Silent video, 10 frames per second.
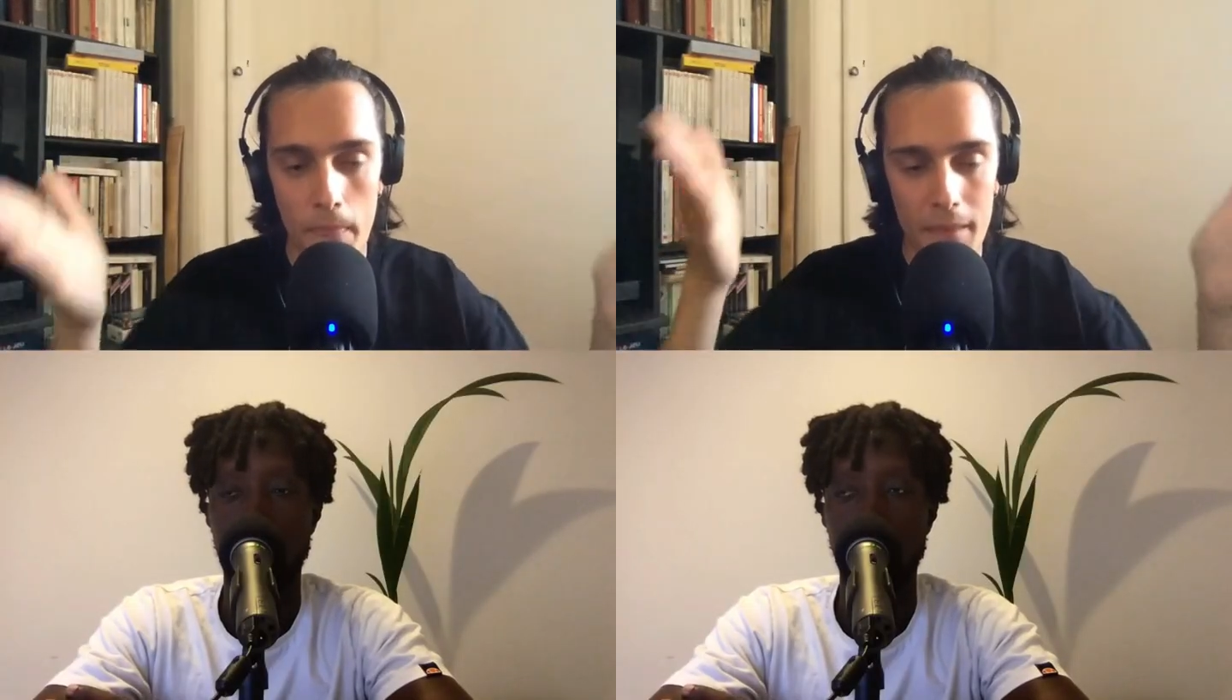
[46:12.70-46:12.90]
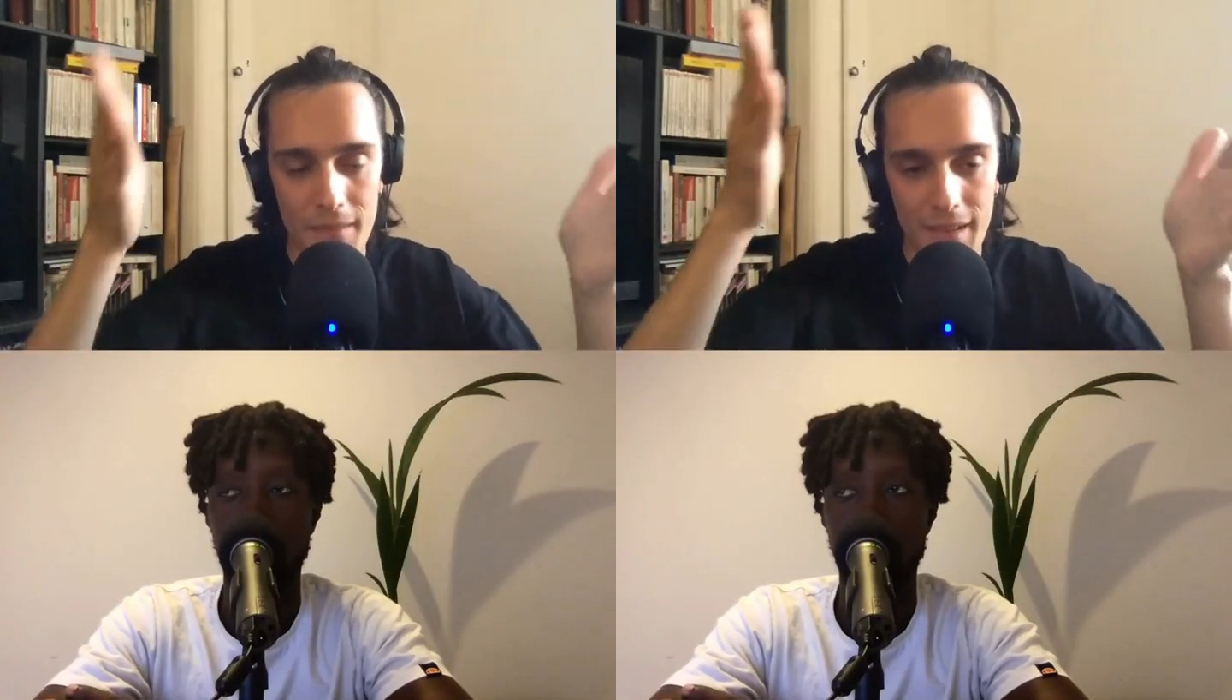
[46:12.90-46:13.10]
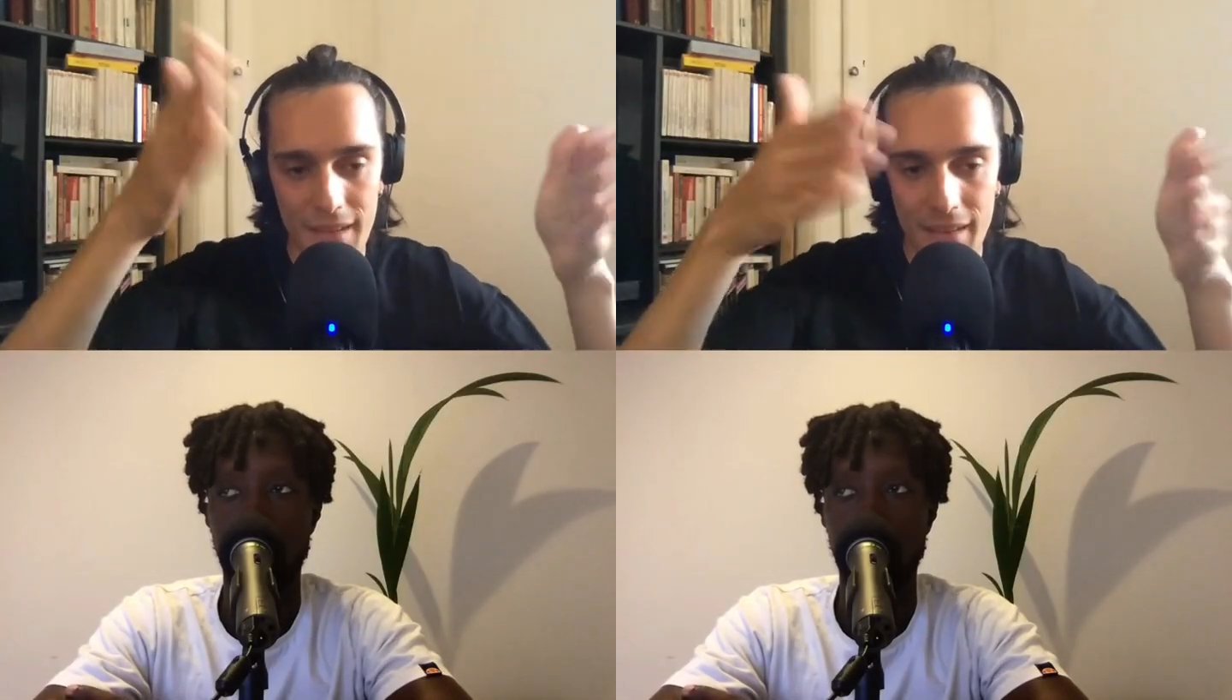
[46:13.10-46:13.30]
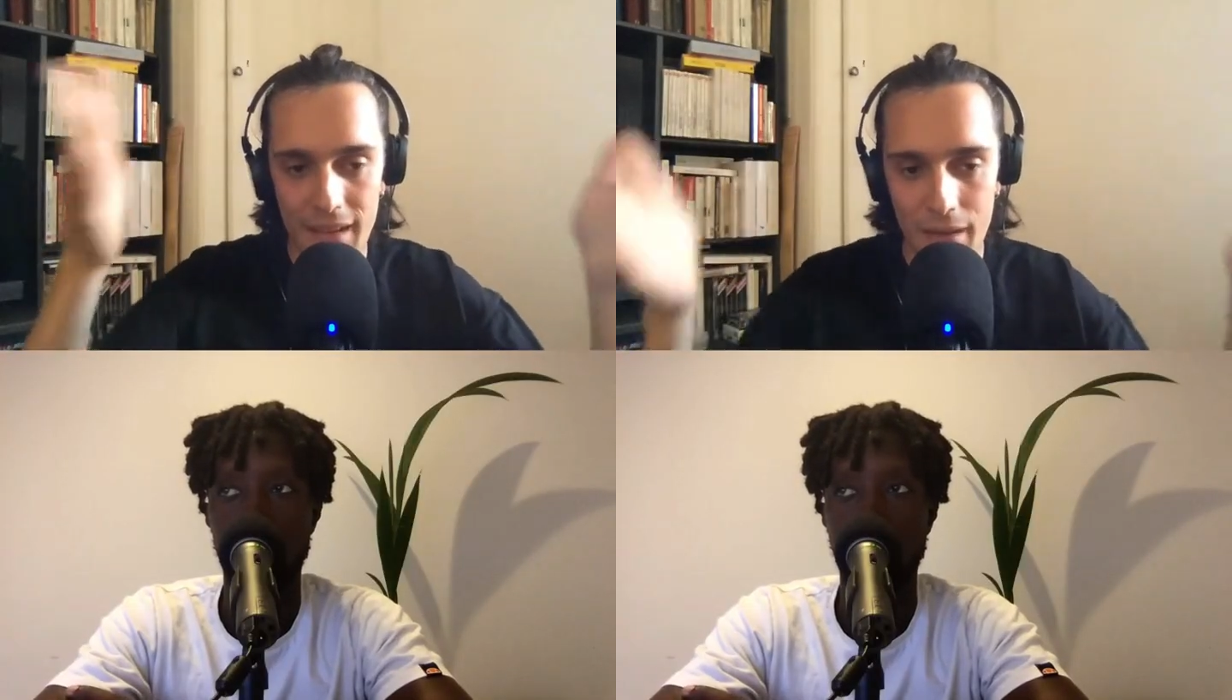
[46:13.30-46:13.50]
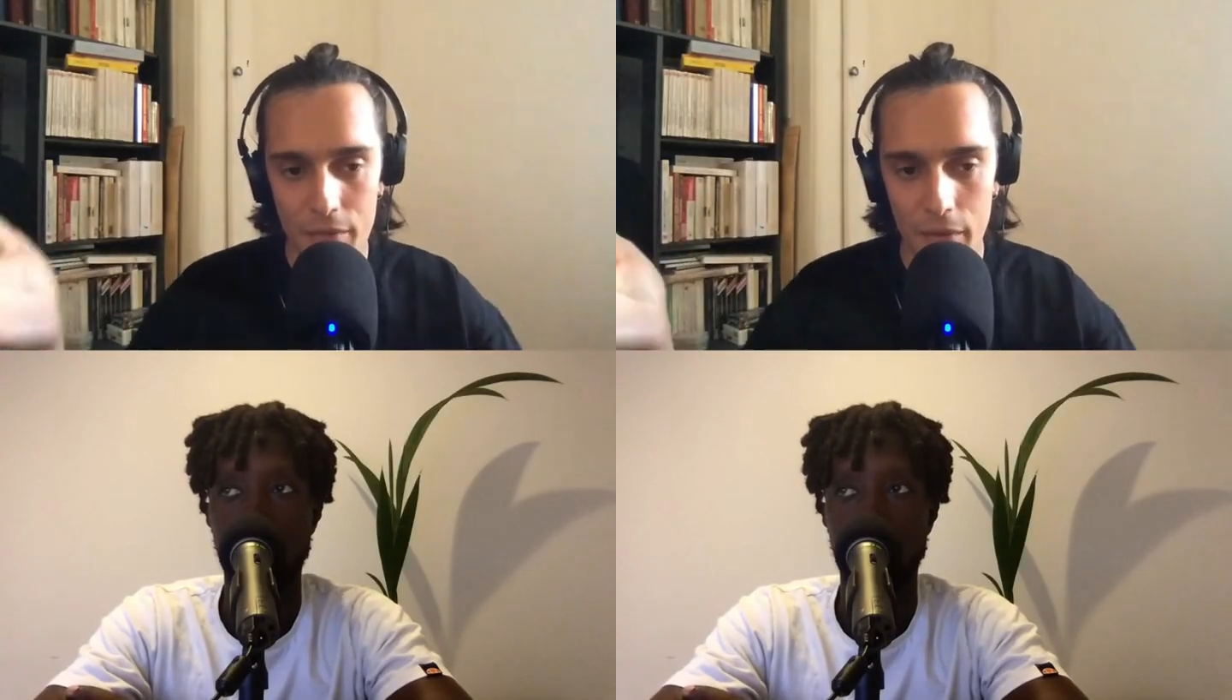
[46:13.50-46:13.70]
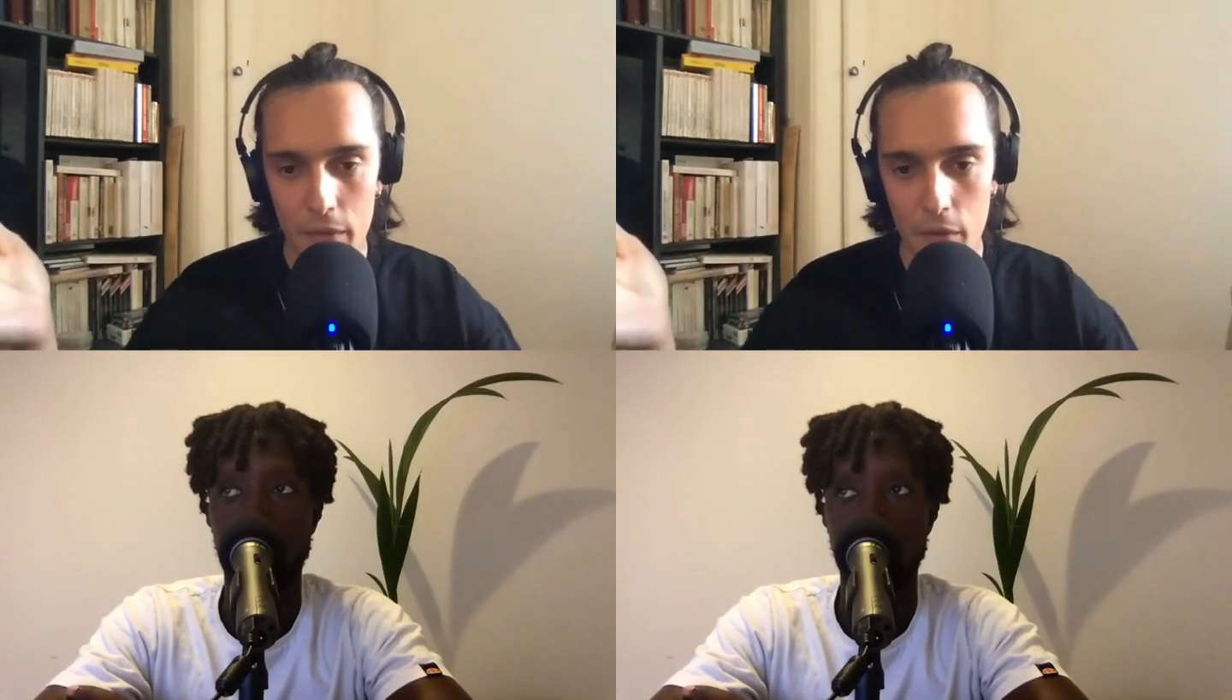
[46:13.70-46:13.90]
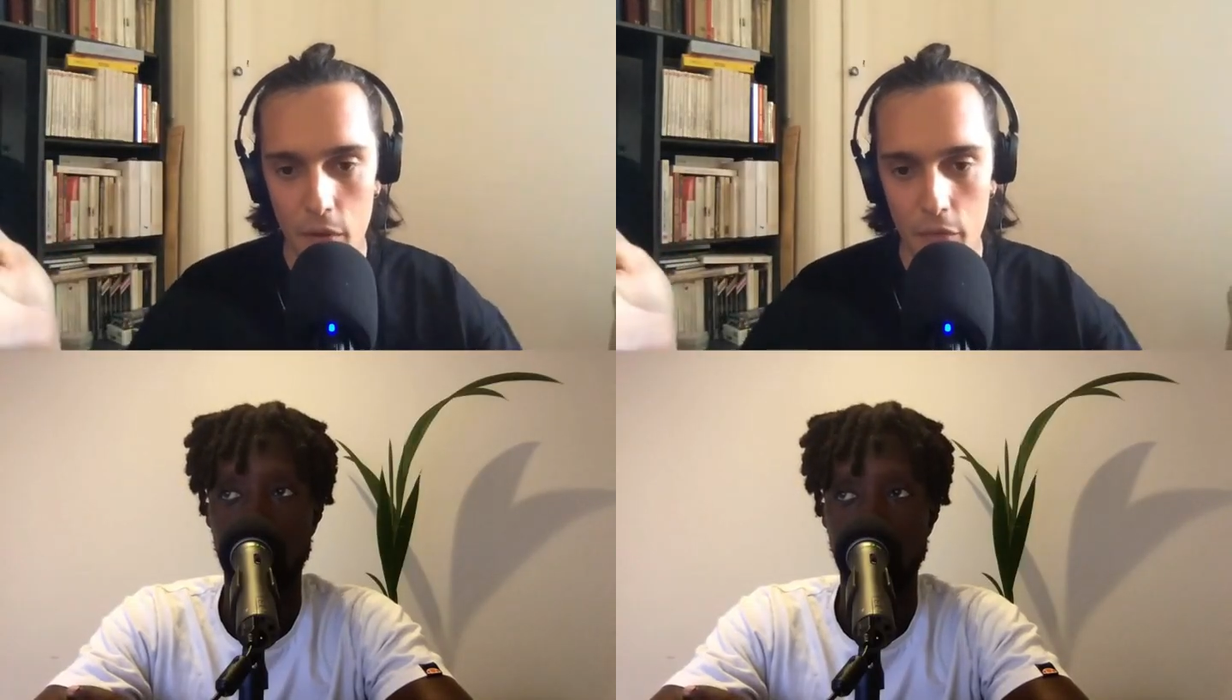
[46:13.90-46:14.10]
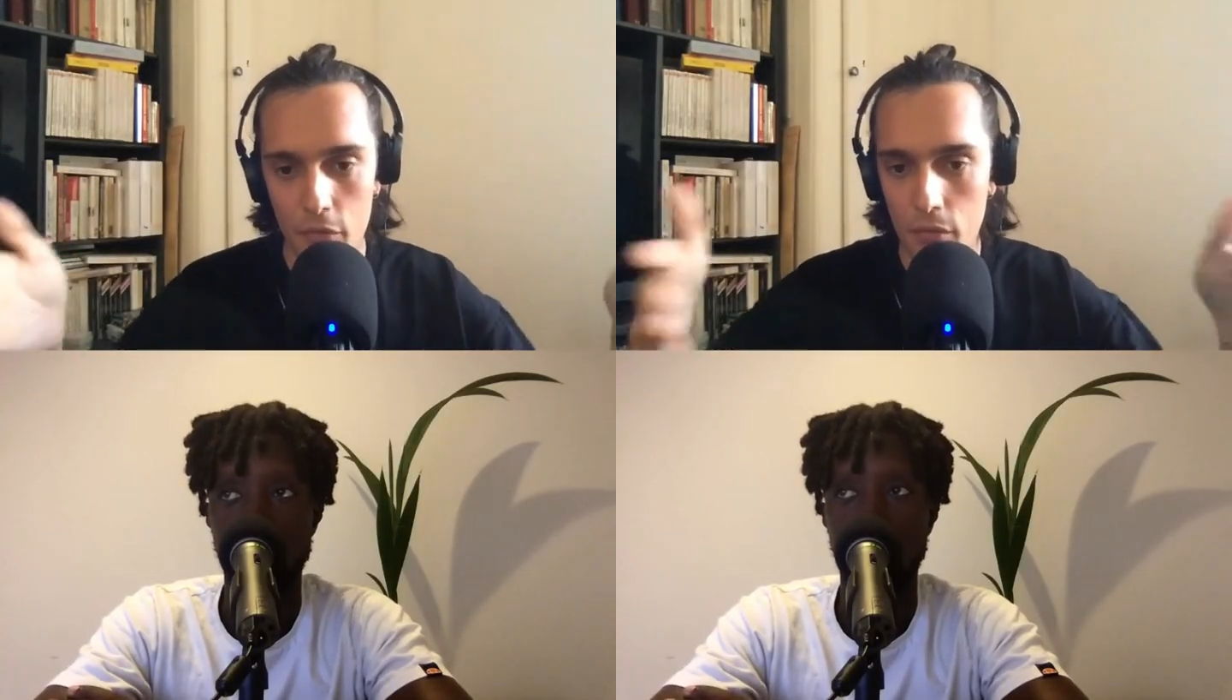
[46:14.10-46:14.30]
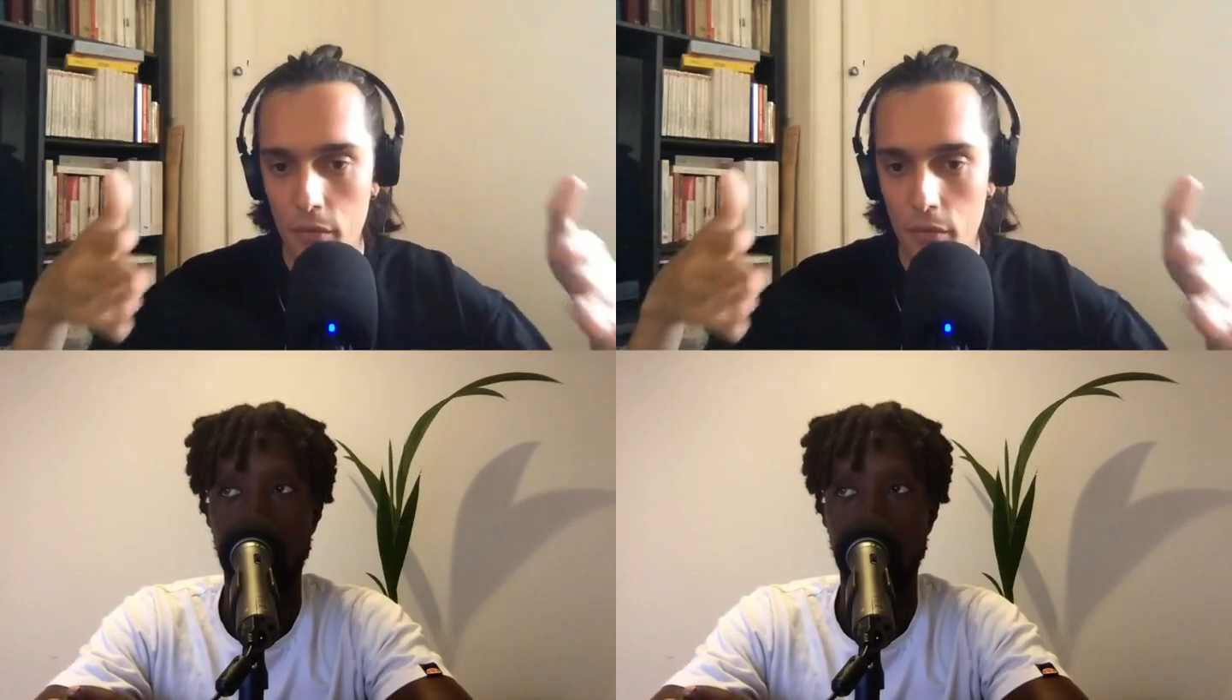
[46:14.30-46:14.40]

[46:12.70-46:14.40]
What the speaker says: take the elephant of